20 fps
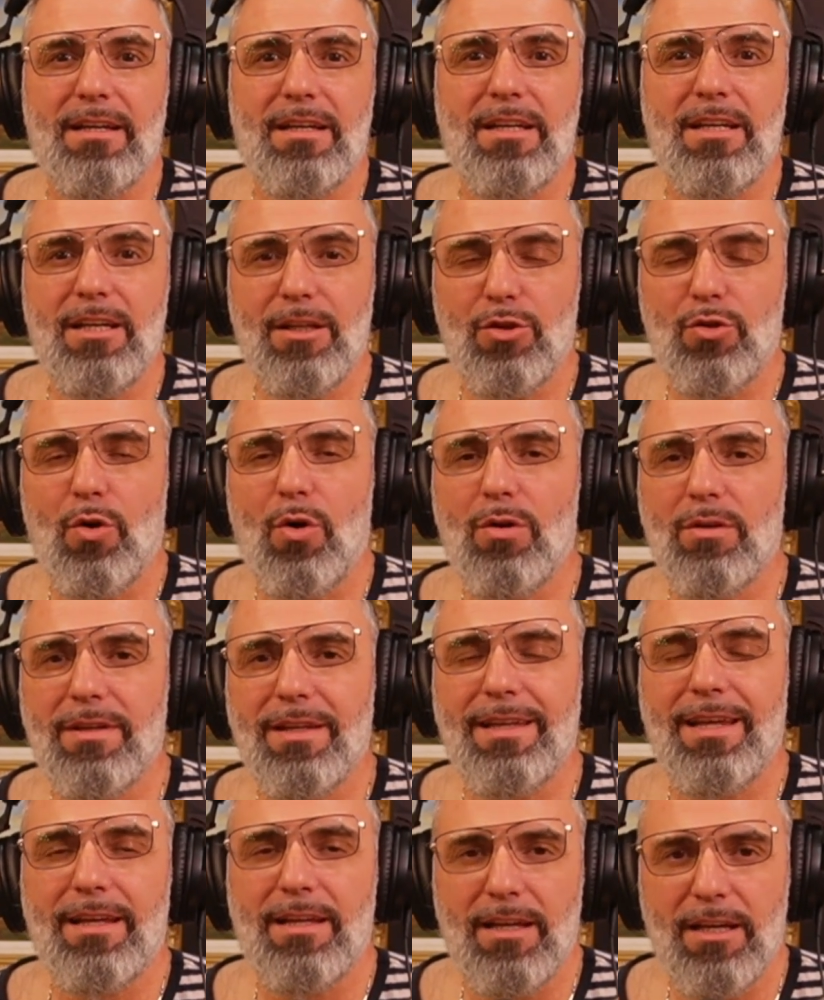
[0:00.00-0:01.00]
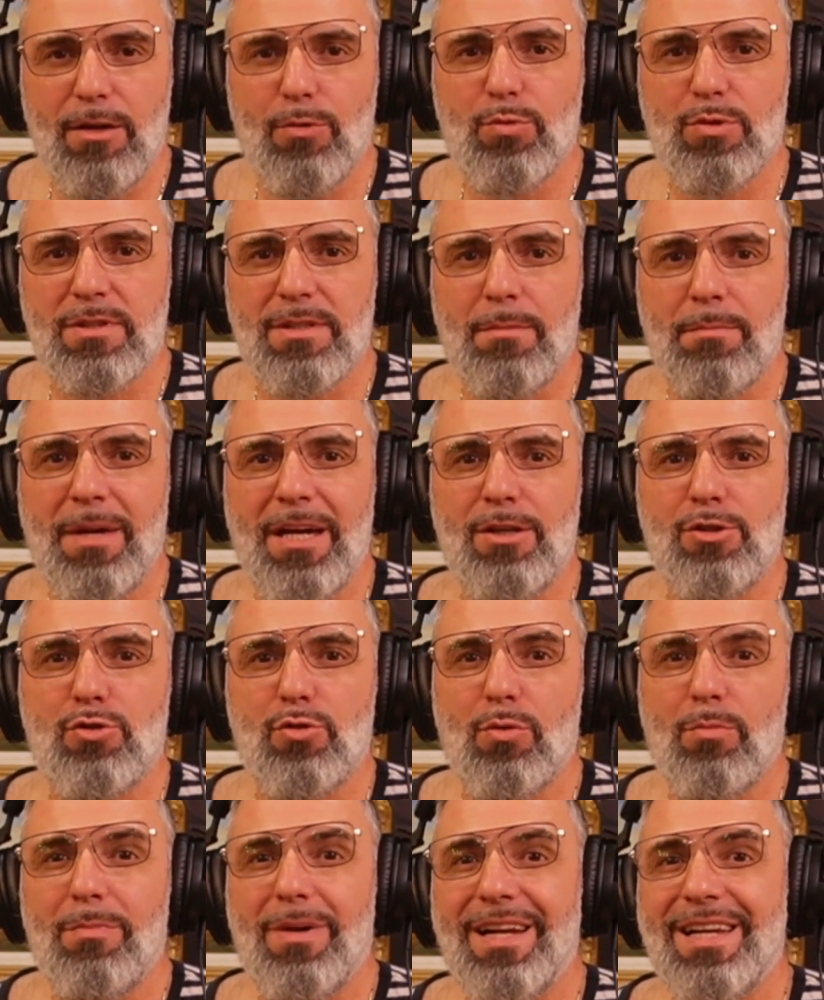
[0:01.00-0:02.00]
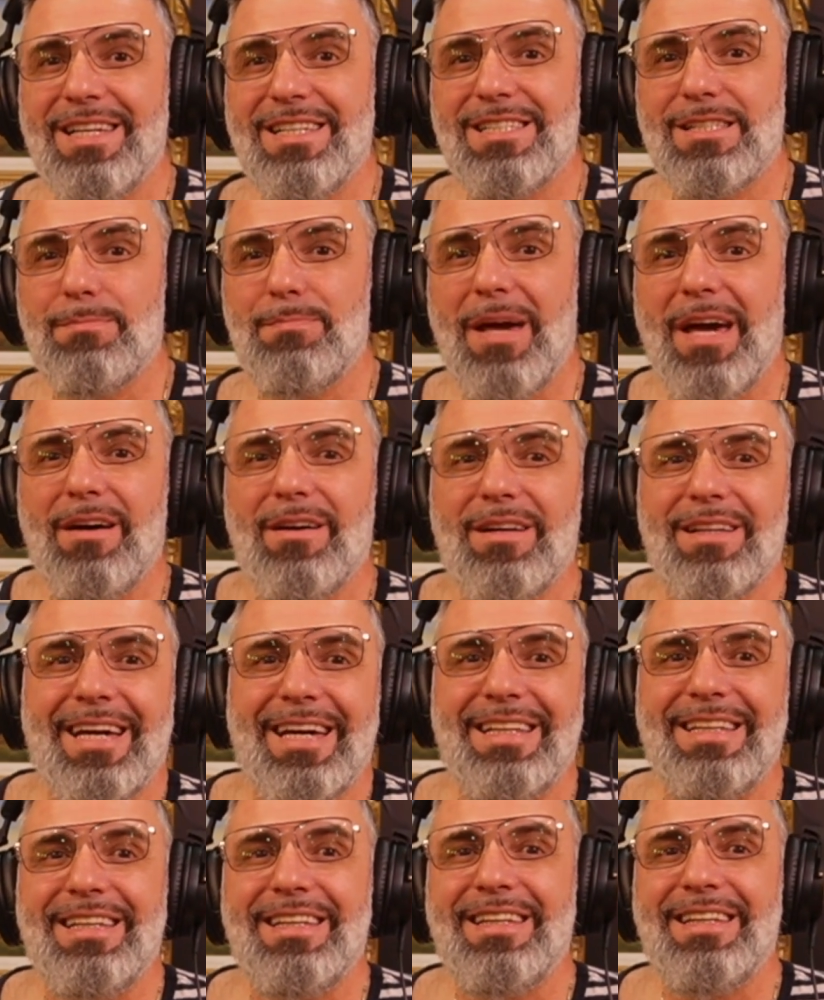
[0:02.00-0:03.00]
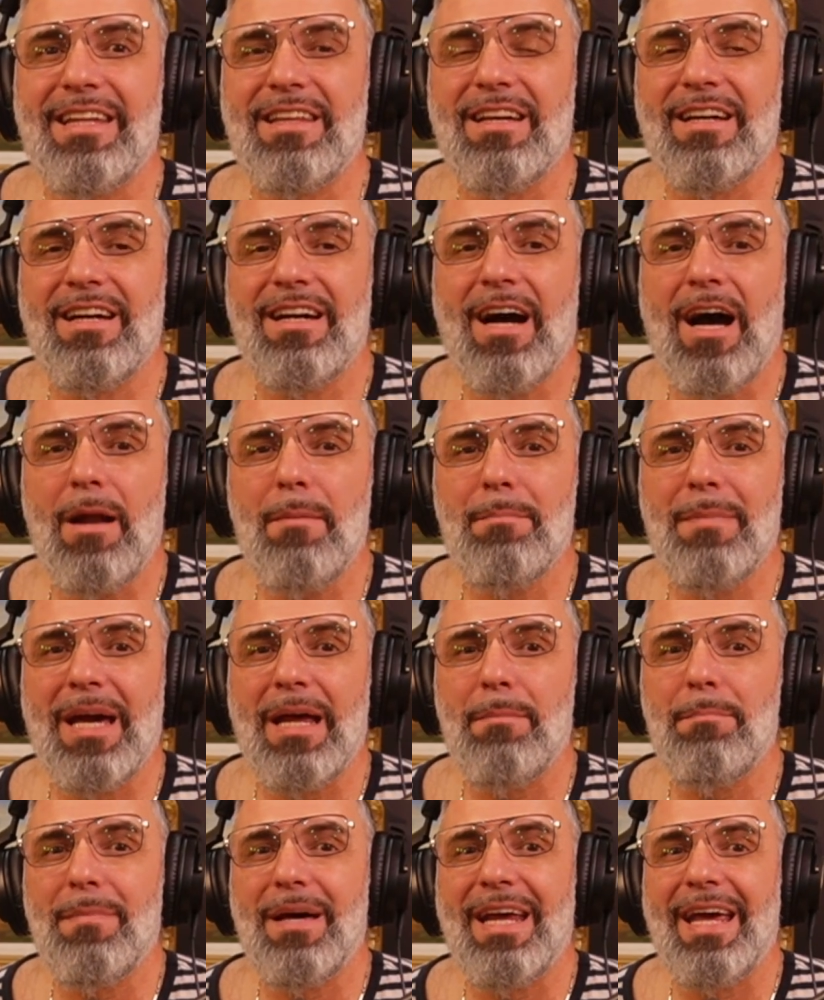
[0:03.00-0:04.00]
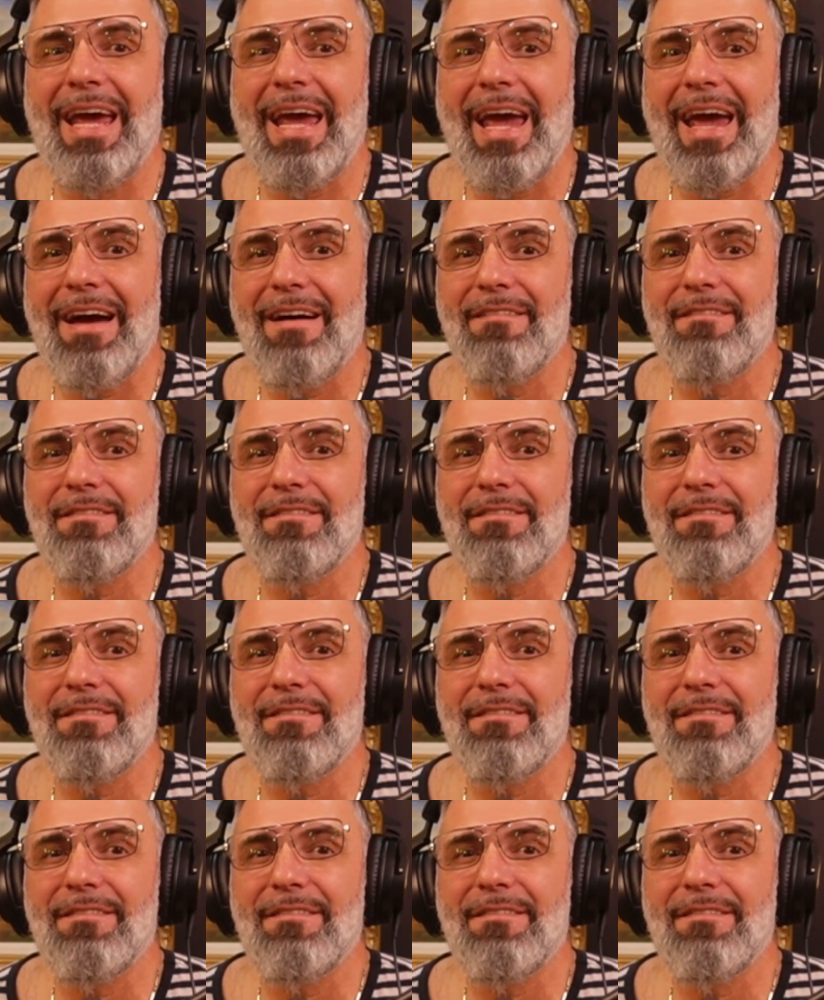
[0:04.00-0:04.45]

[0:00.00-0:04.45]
He told that he was the main shooter, but he speculated that the gunman may have